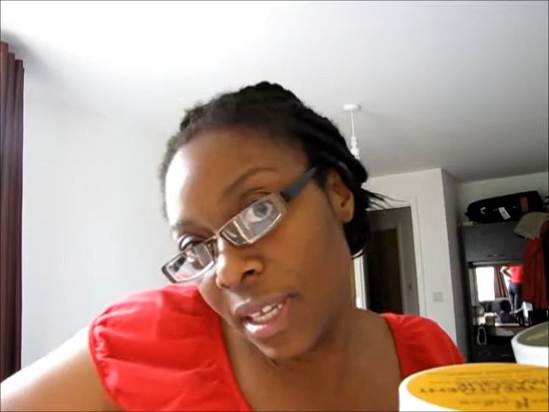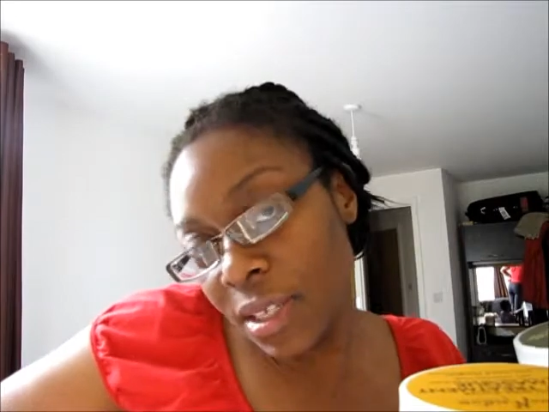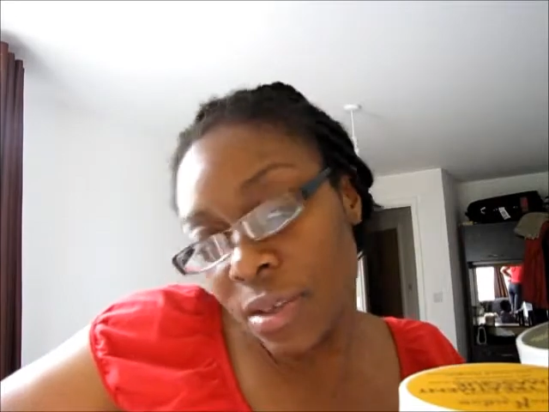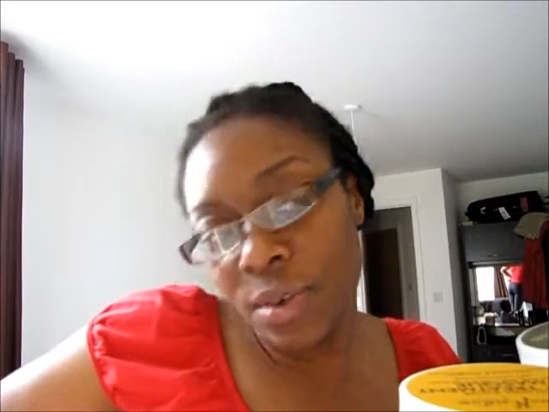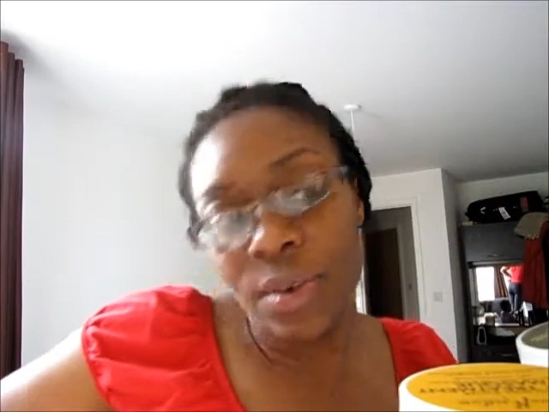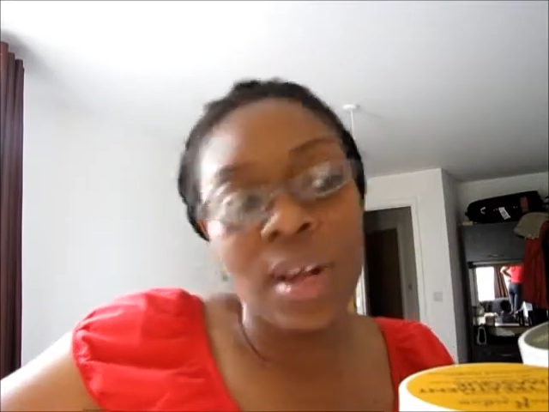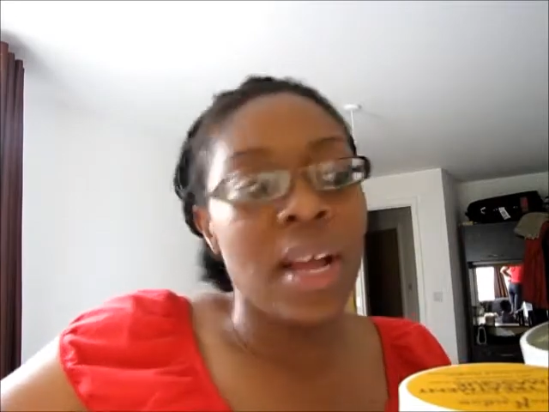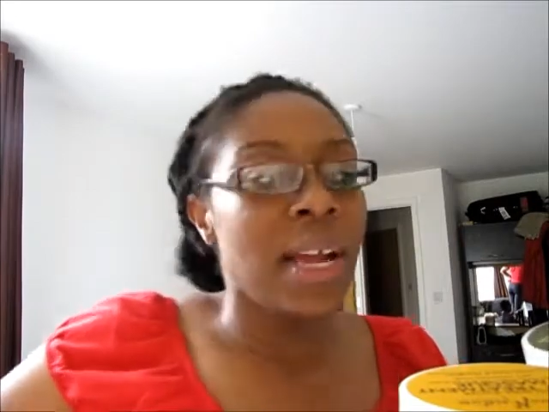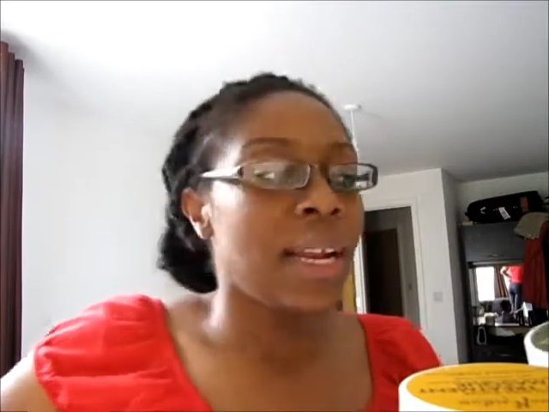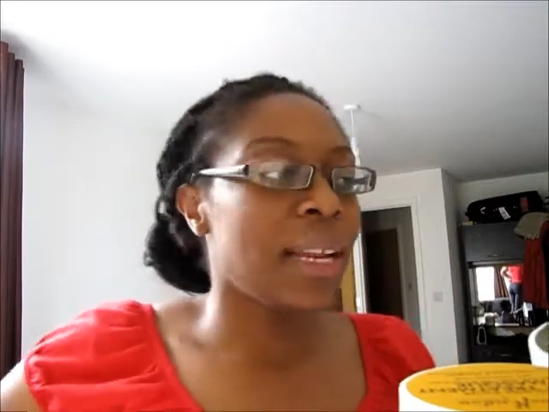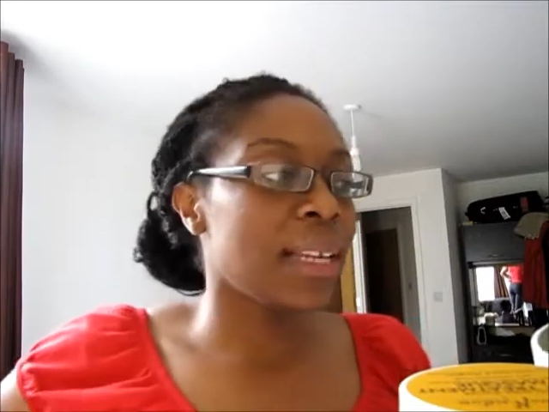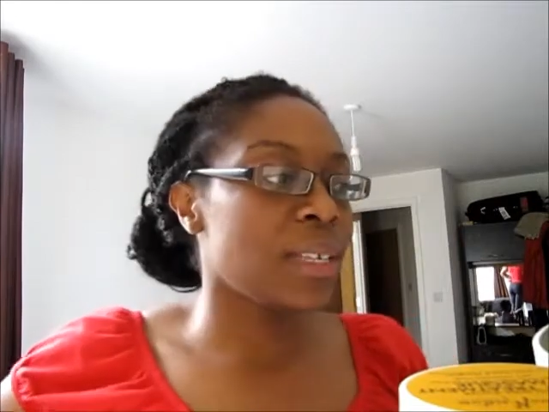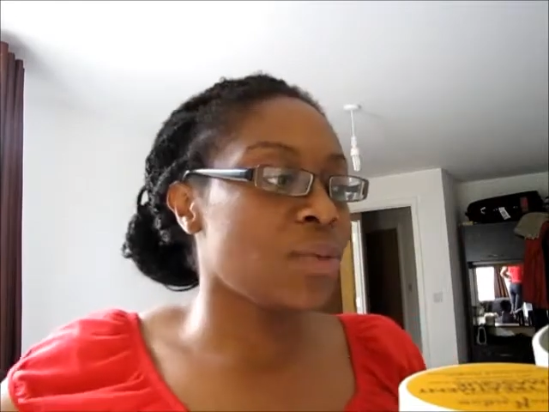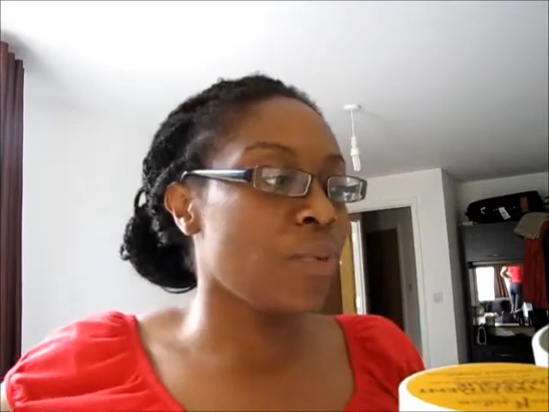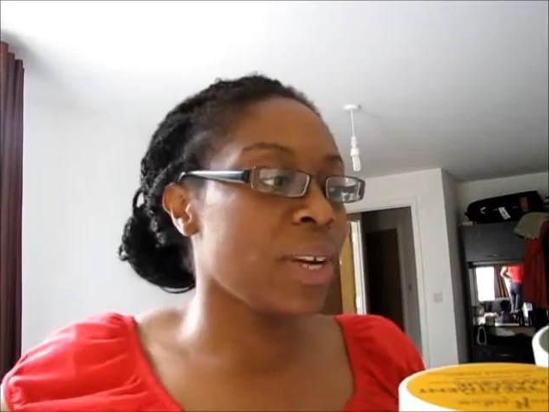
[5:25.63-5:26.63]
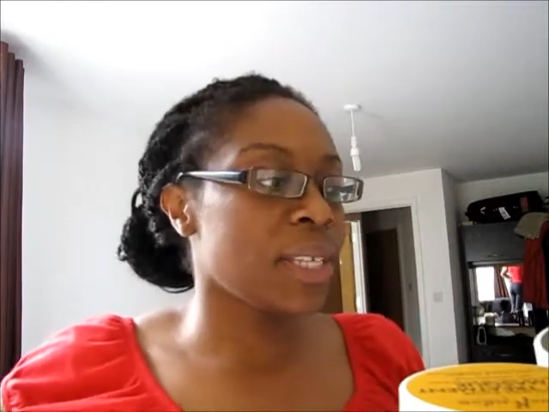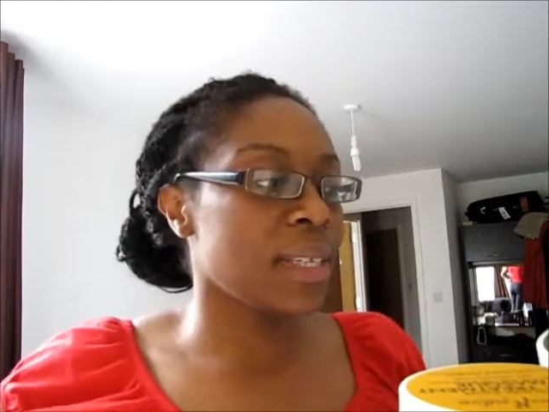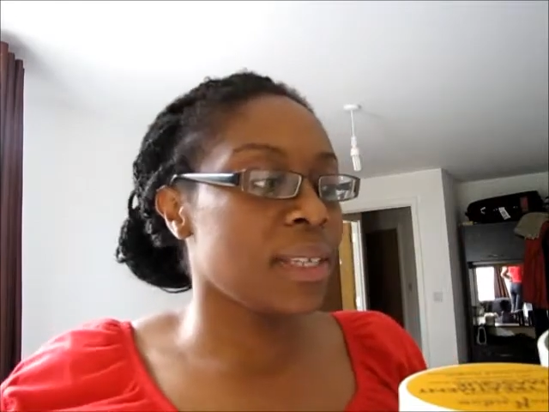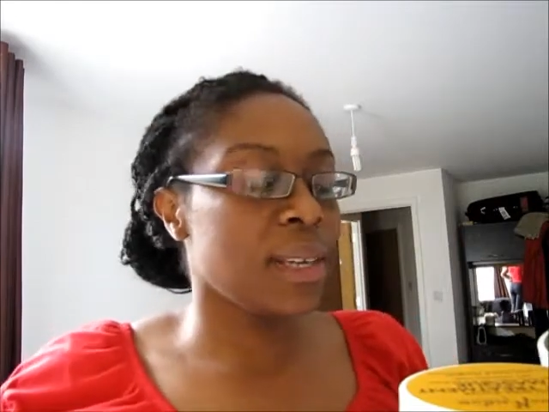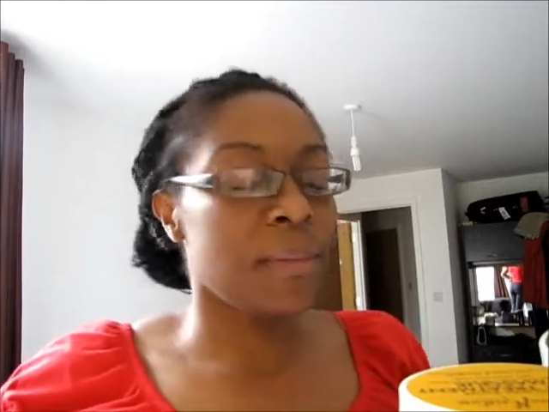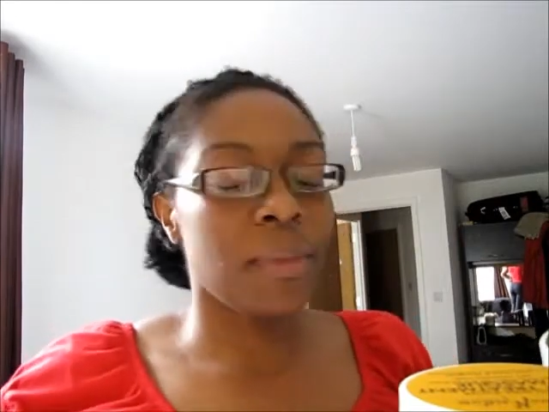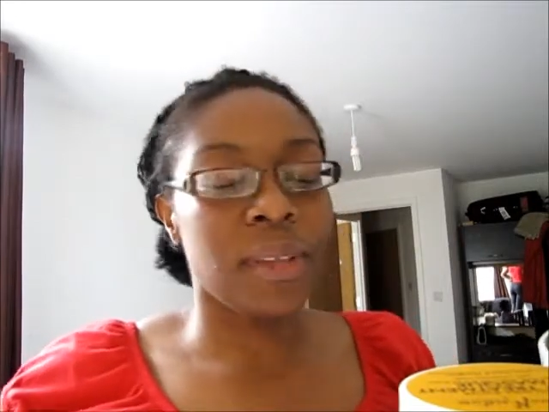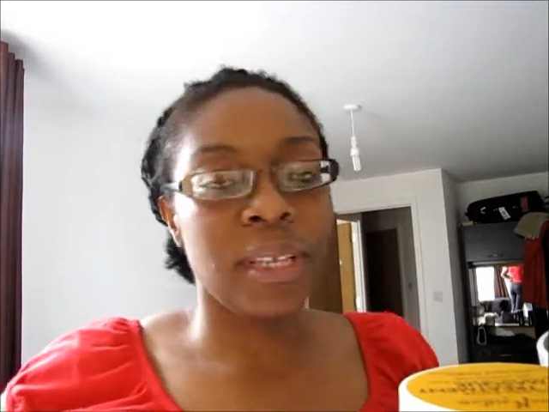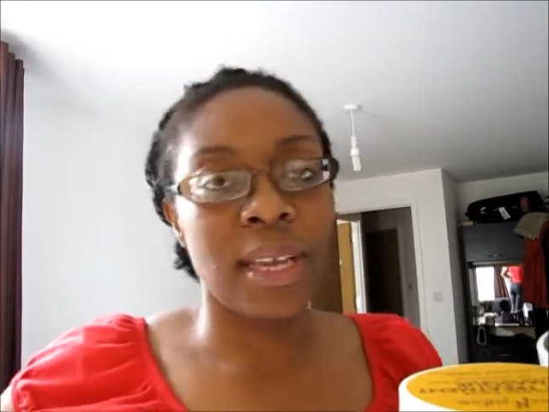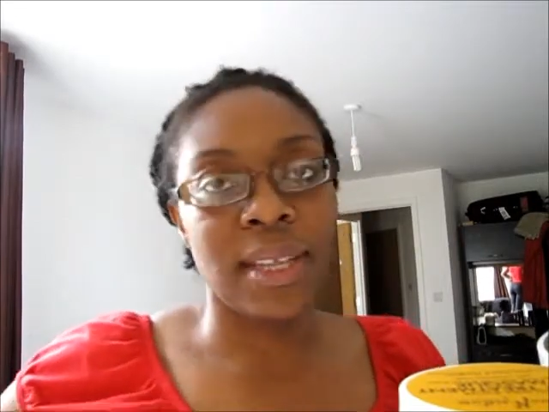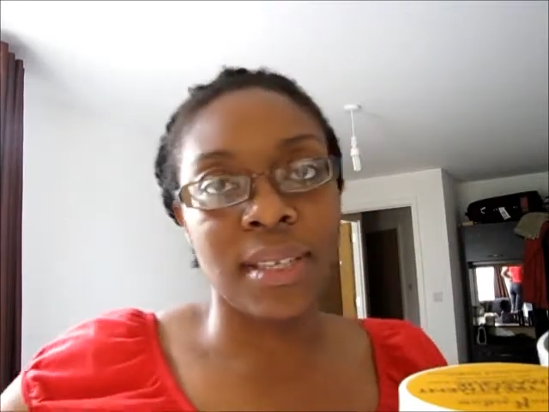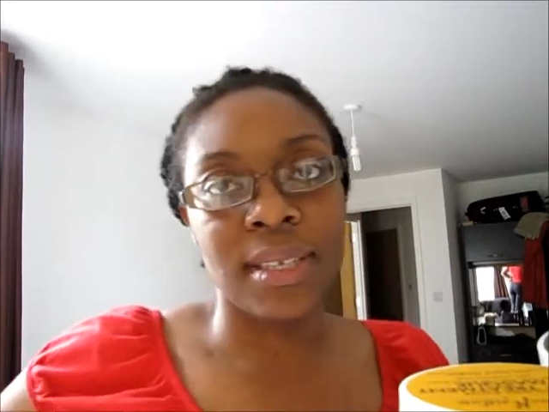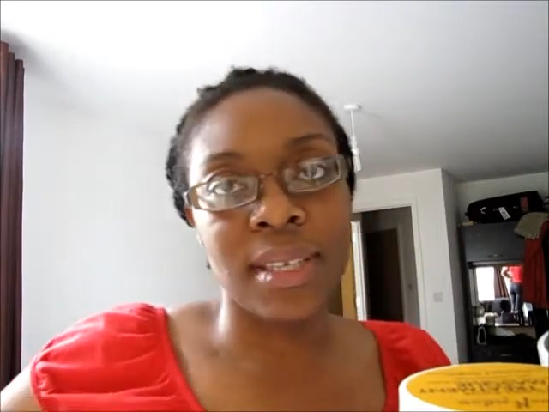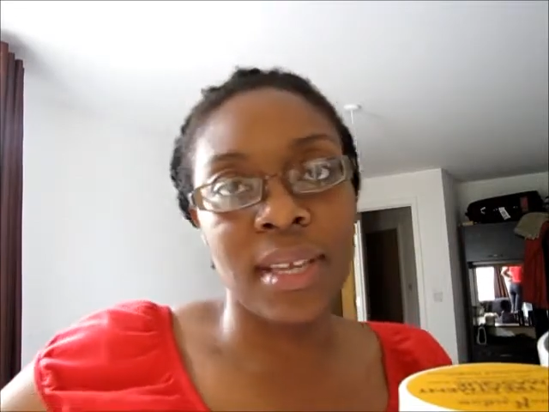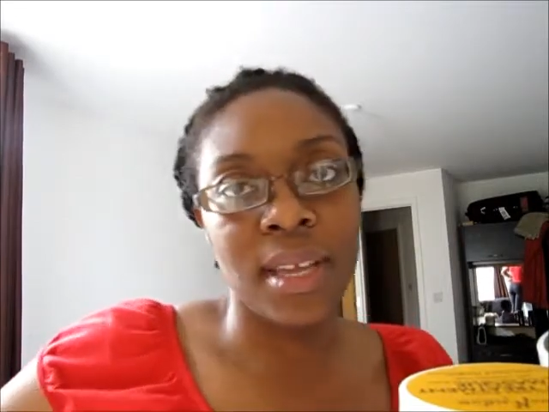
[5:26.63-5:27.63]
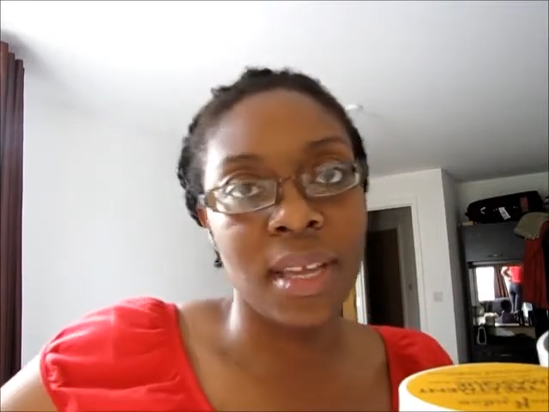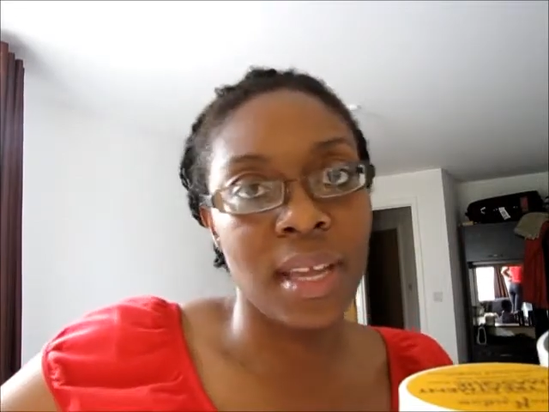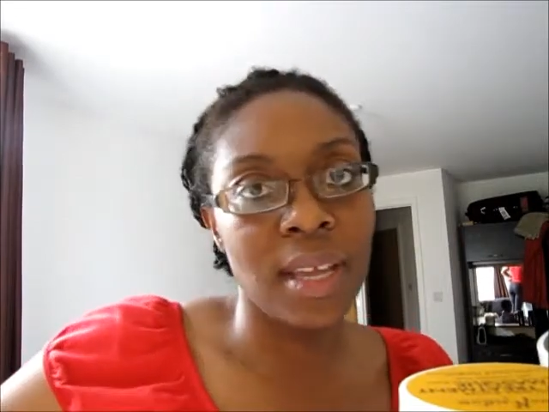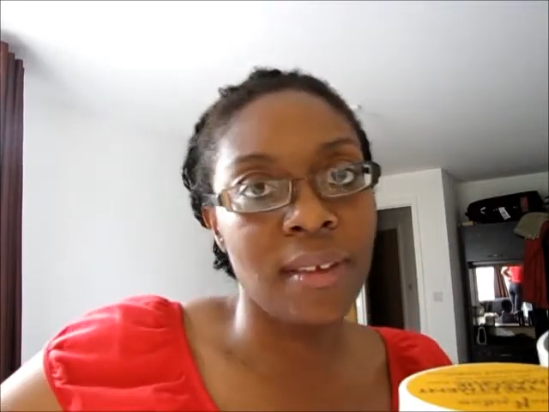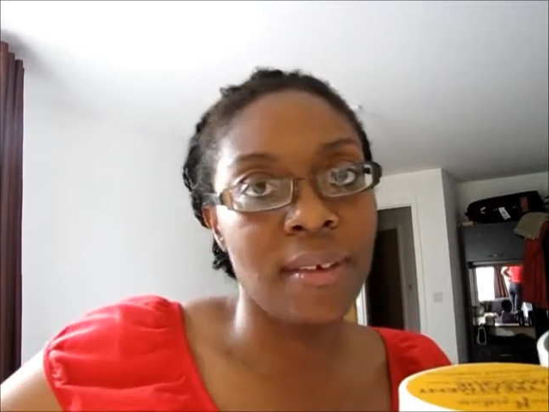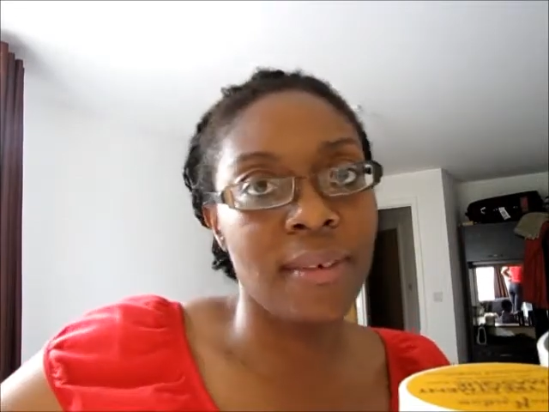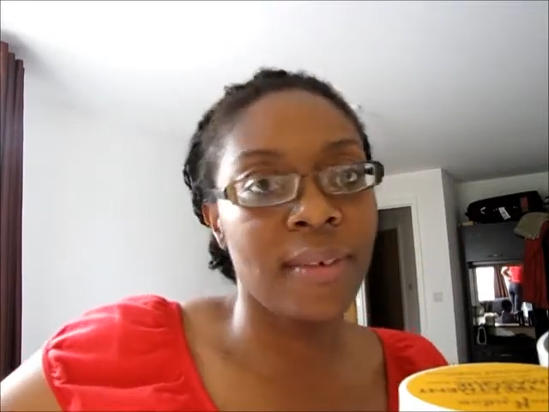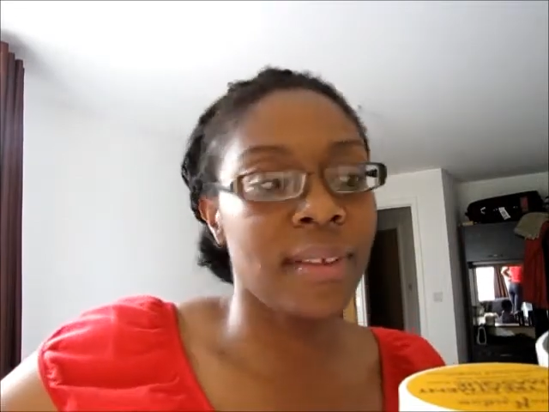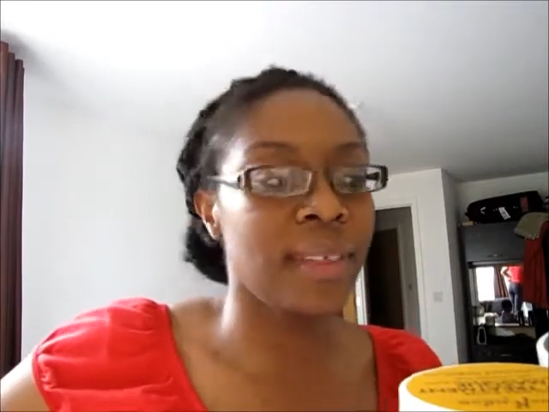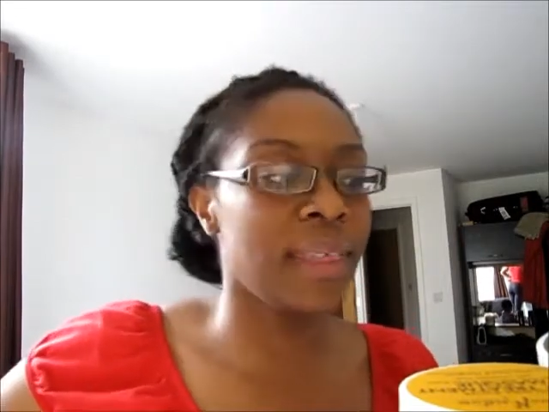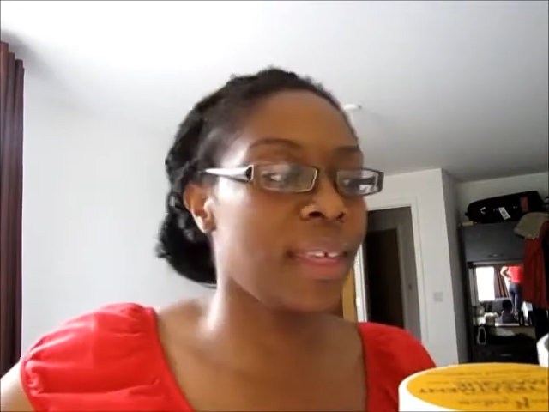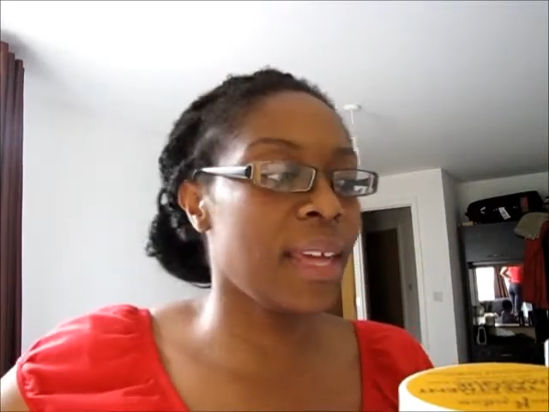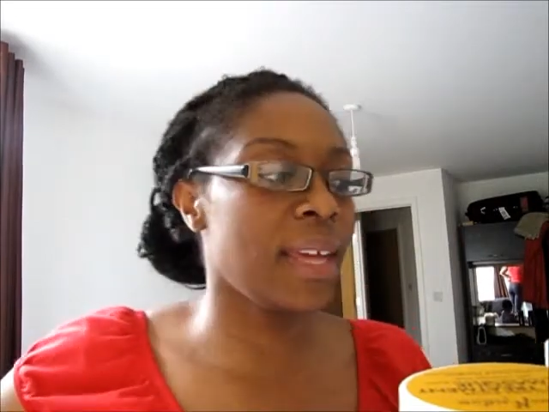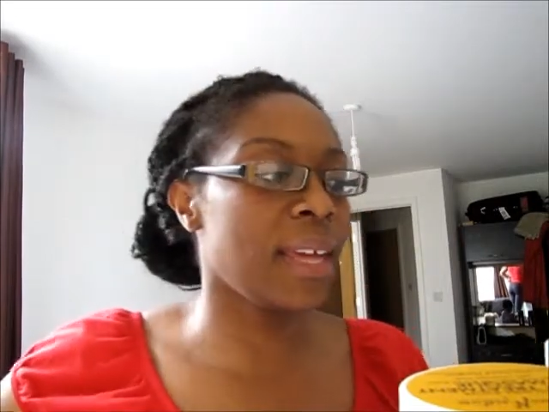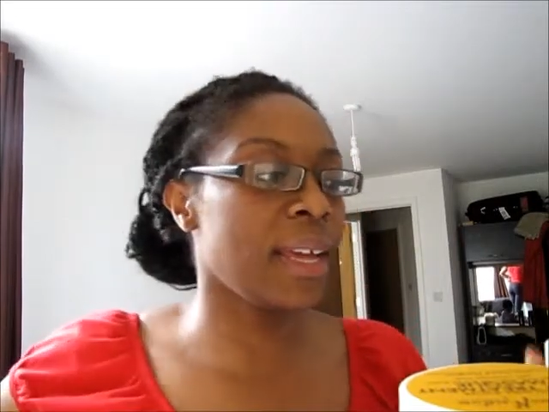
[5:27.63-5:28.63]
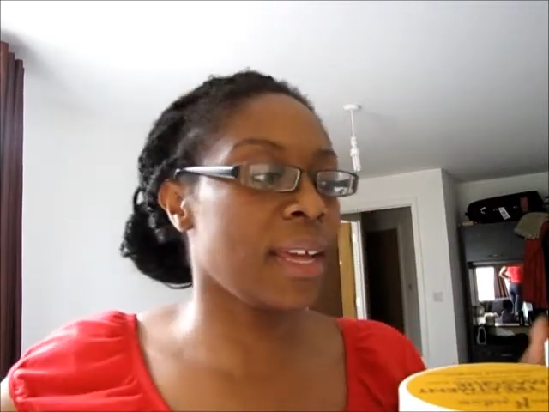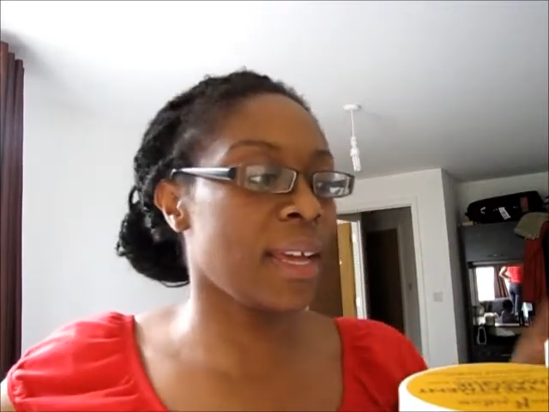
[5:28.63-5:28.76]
So let's wait until Monday and see if they